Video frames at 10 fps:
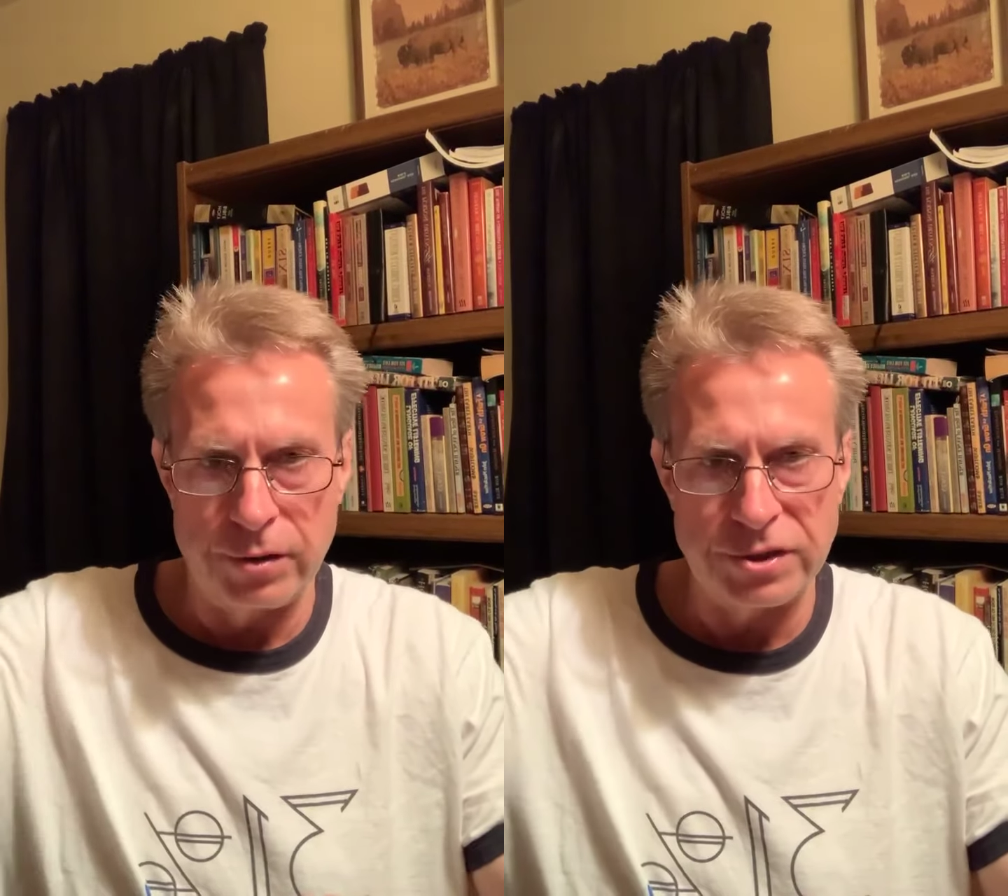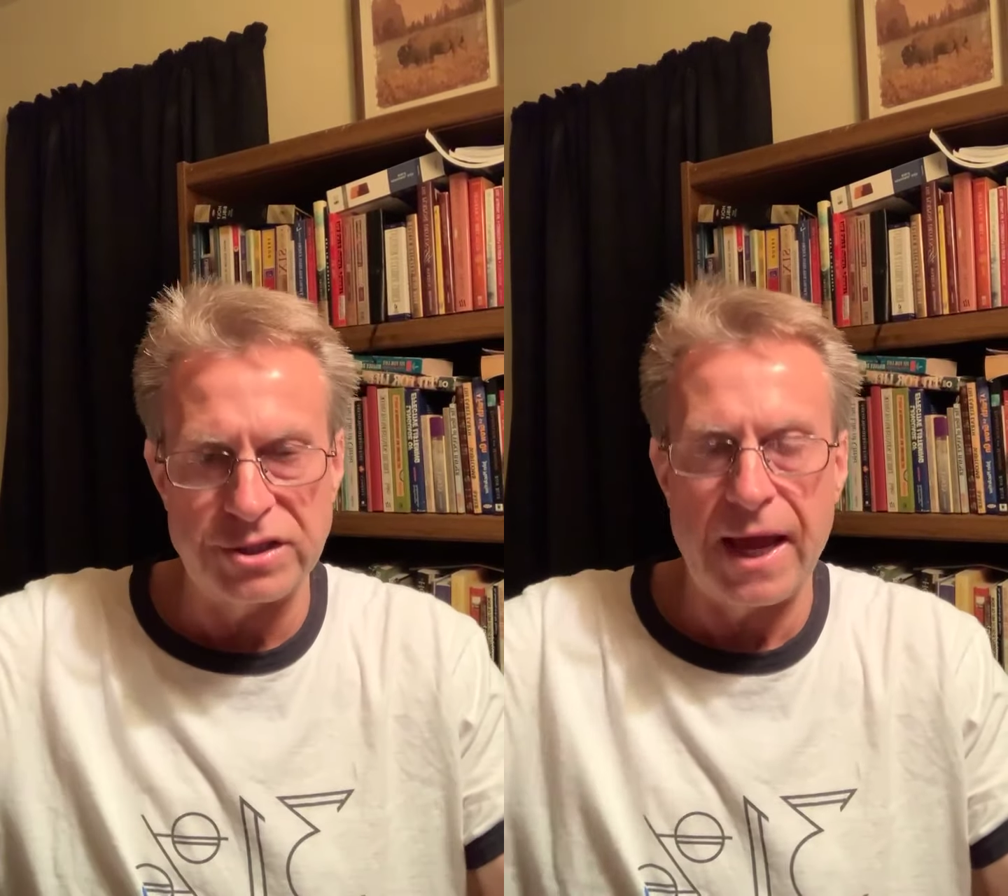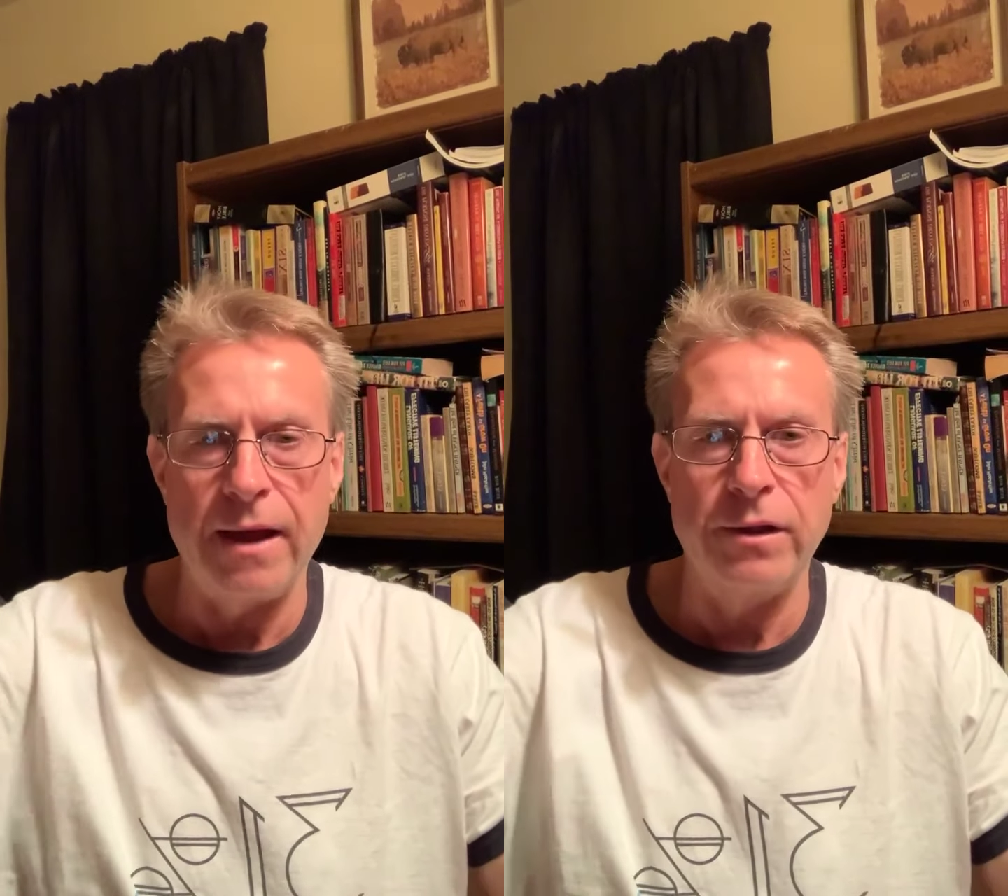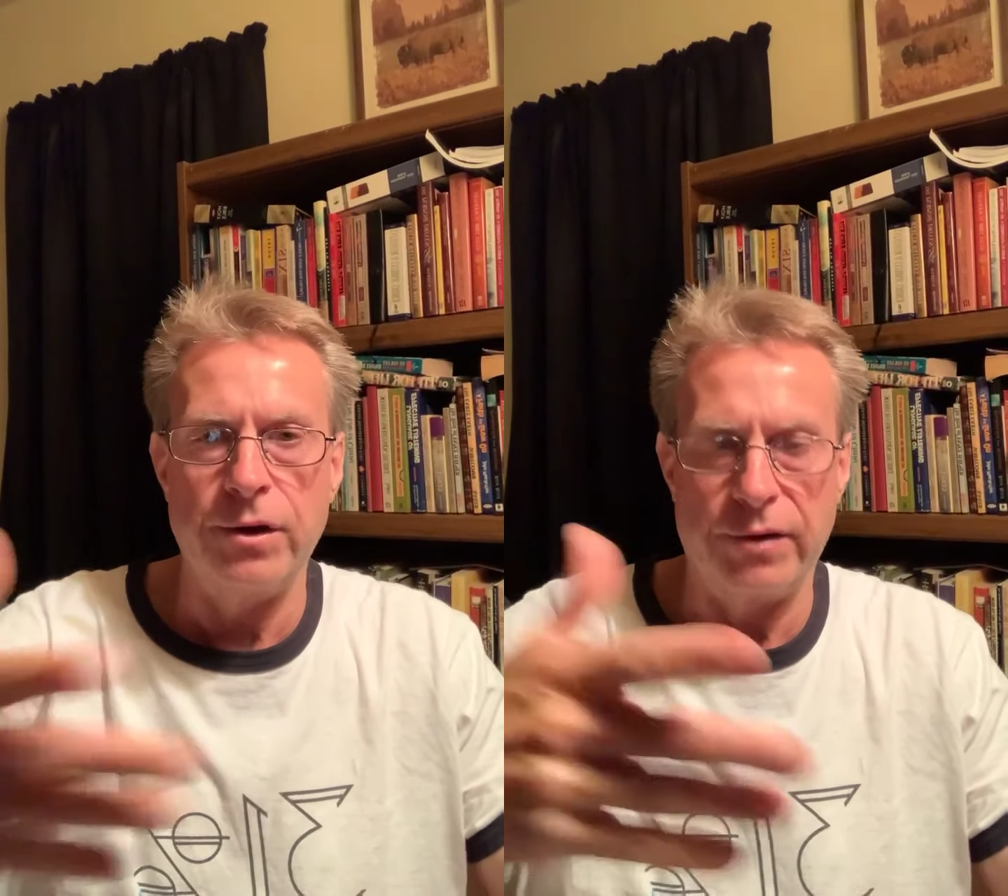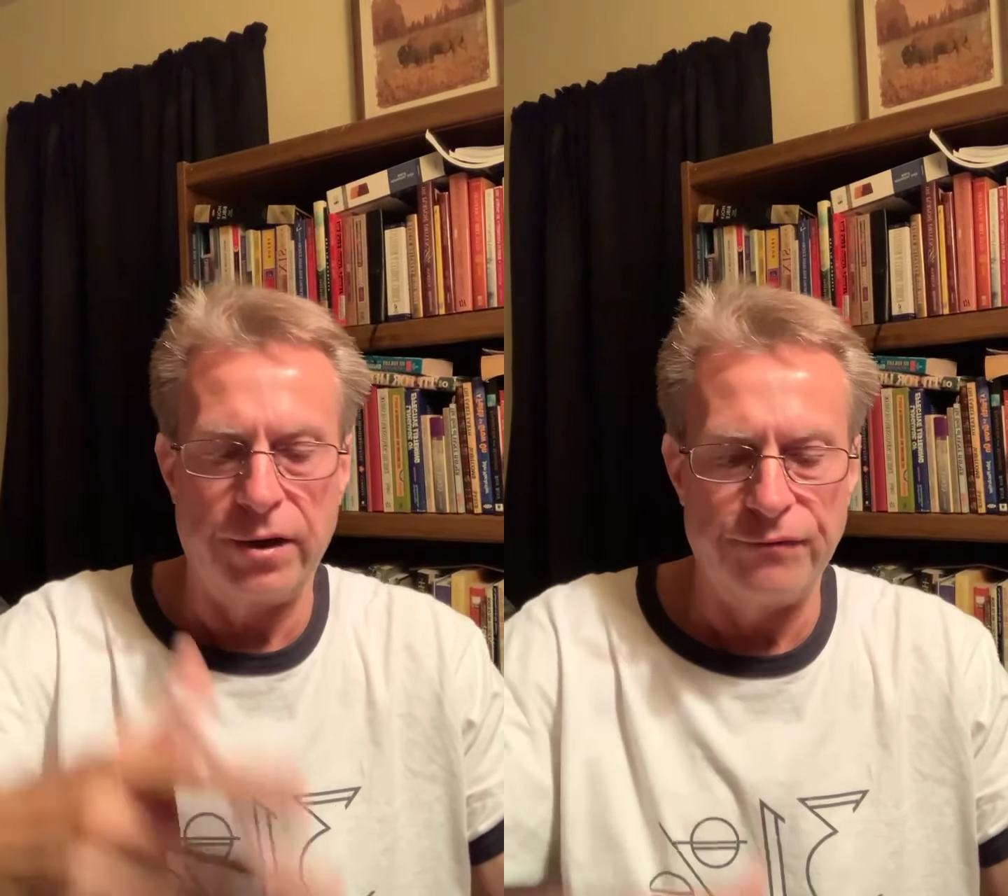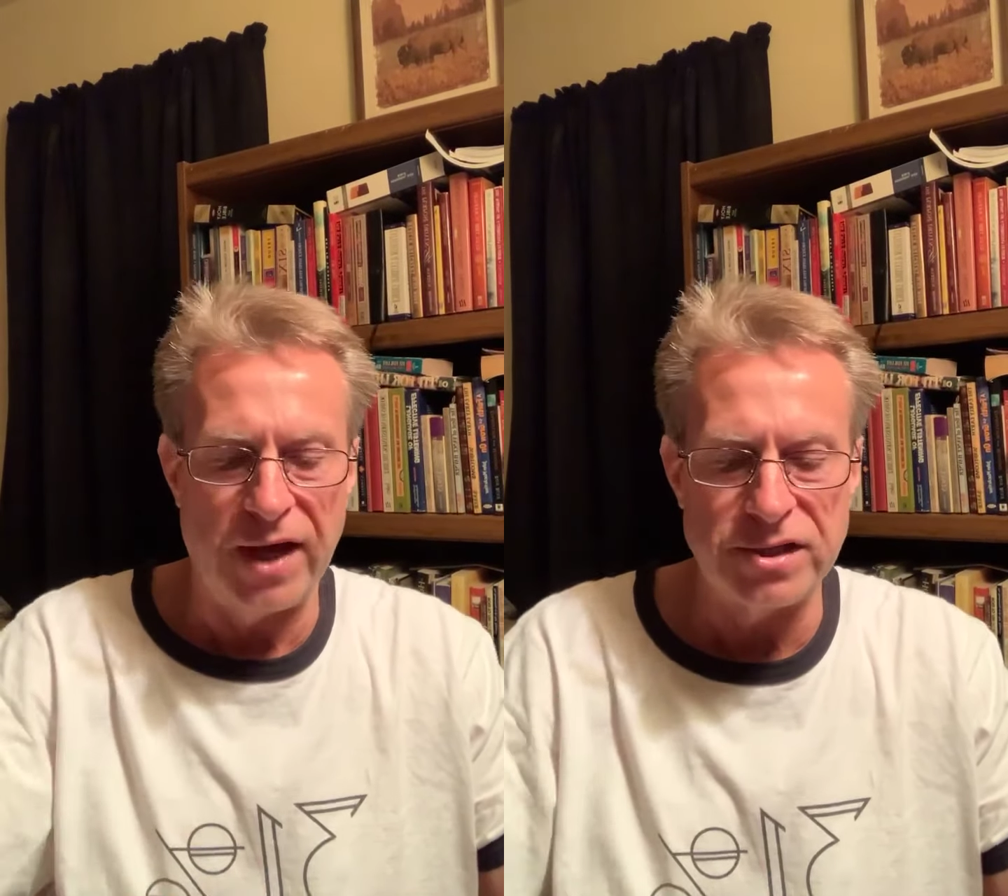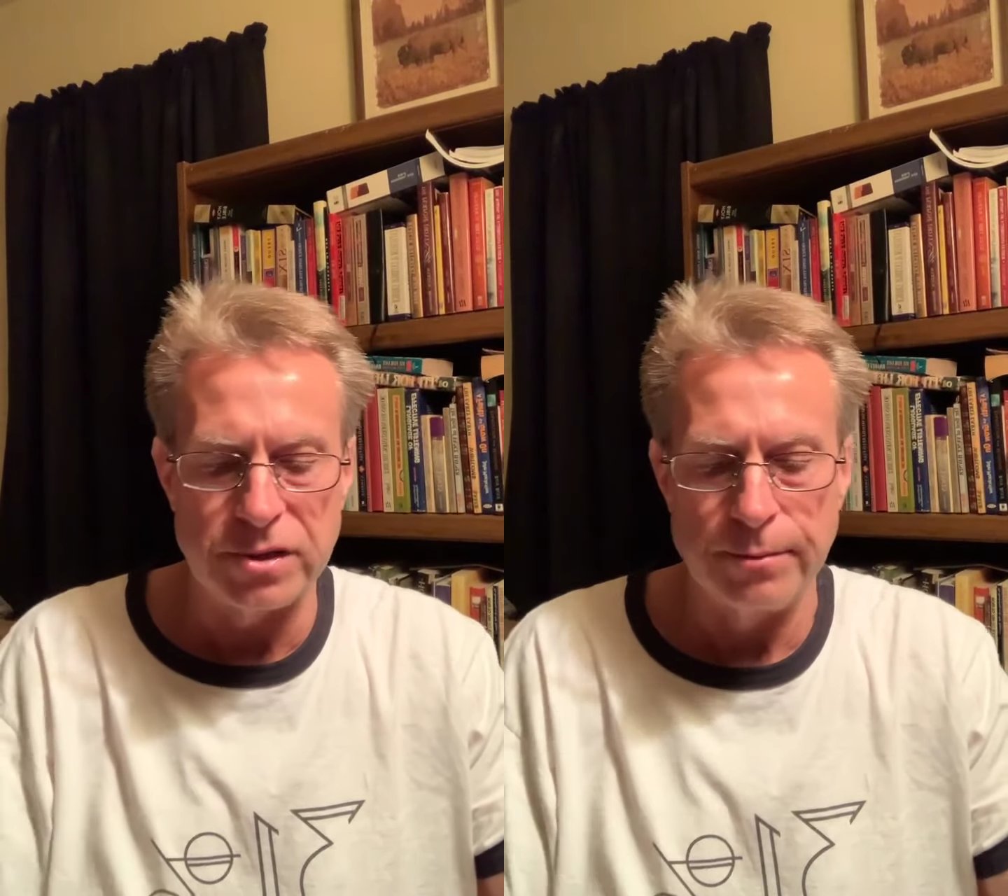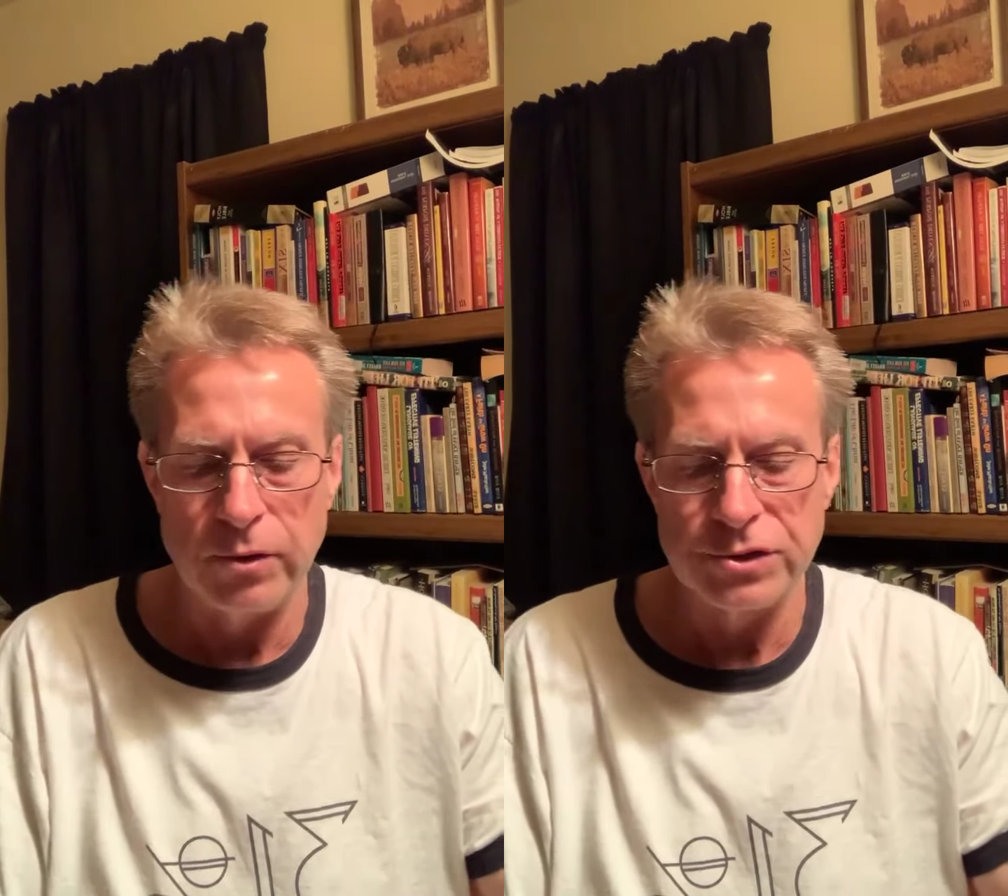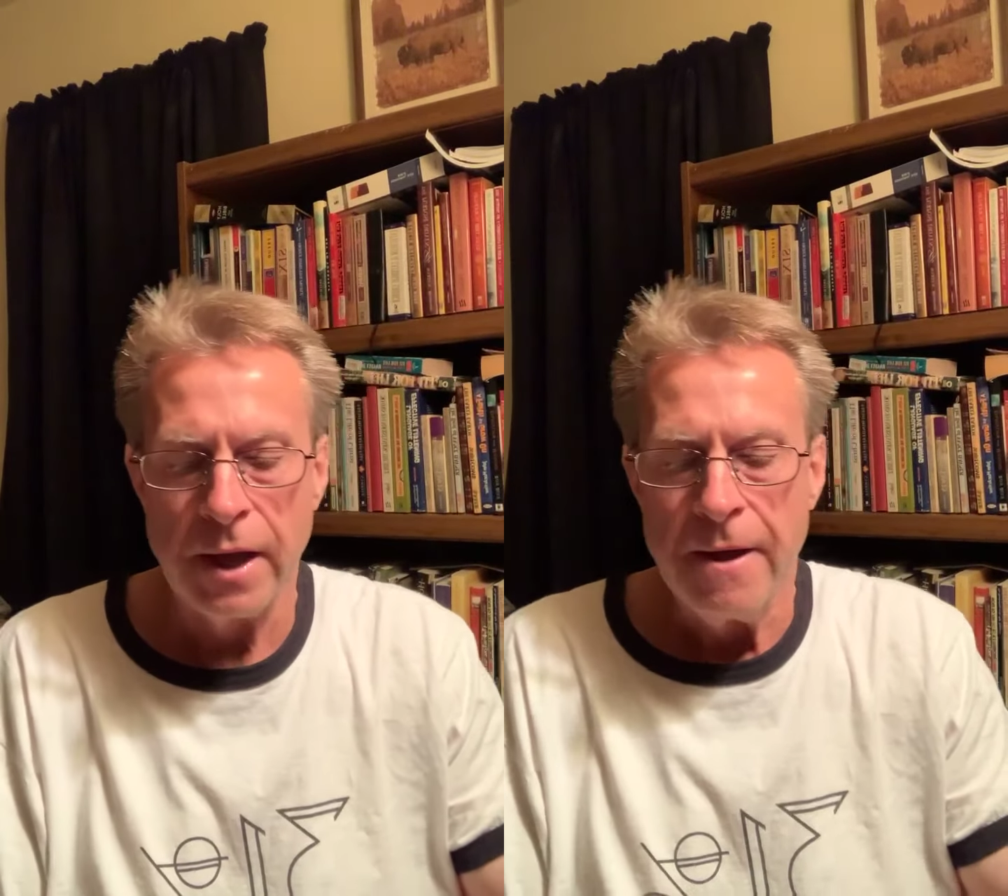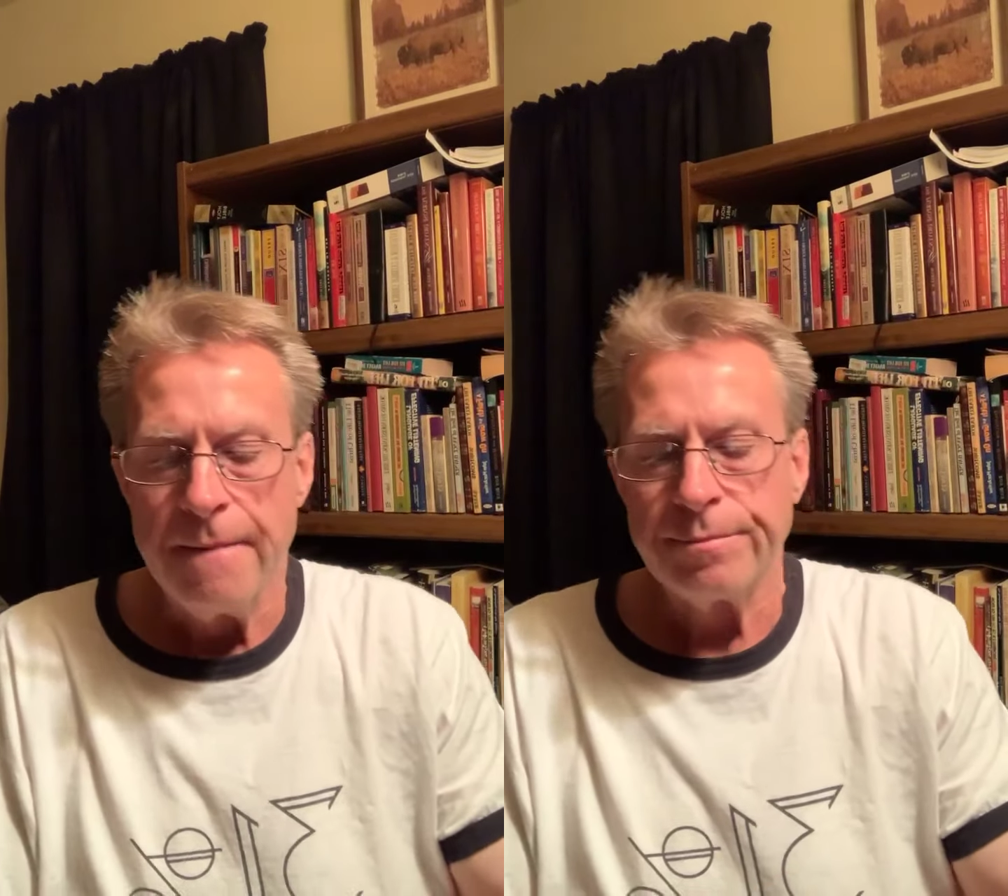salad or your vegetables.
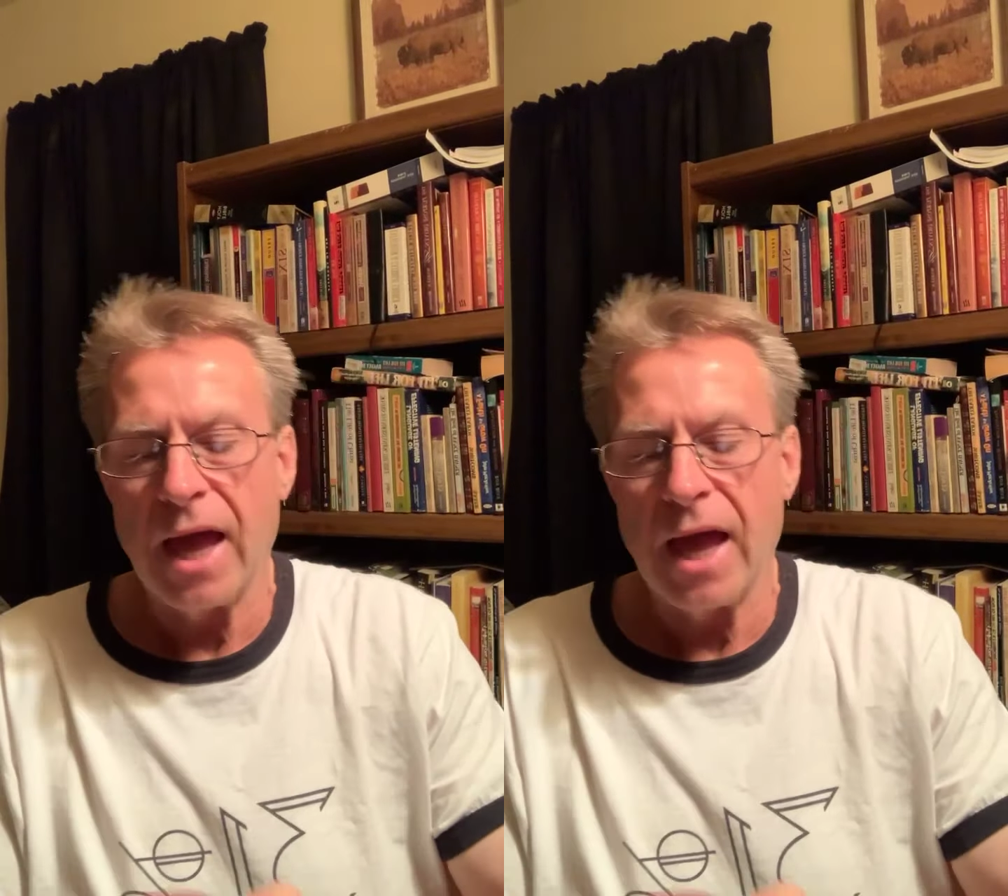And